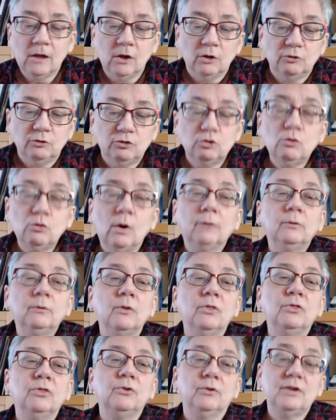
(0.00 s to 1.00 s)

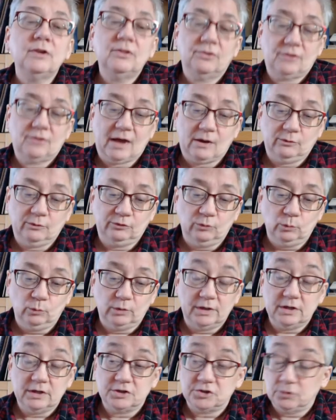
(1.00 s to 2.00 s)
230,000 were
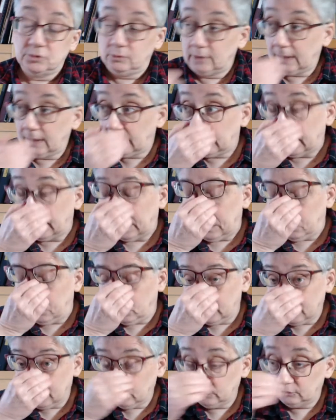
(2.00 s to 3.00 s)
issued, and
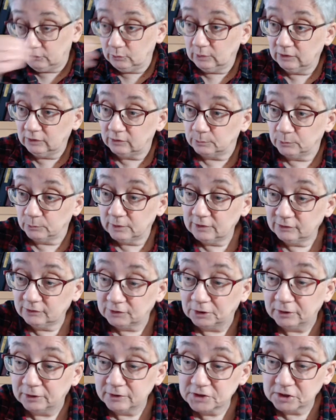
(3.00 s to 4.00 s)
when I was doing some
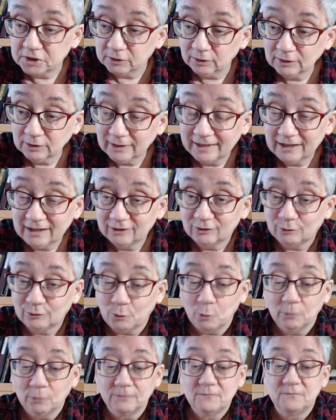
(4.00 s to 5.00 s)
research, it looked like it
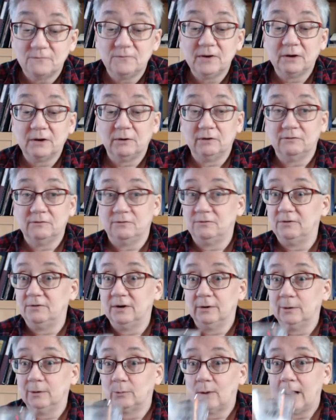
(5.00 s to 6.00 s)
sold very,
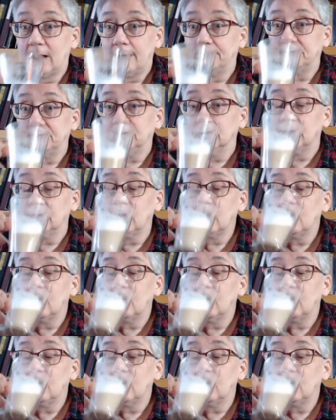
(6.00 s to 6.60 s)
very rapidly.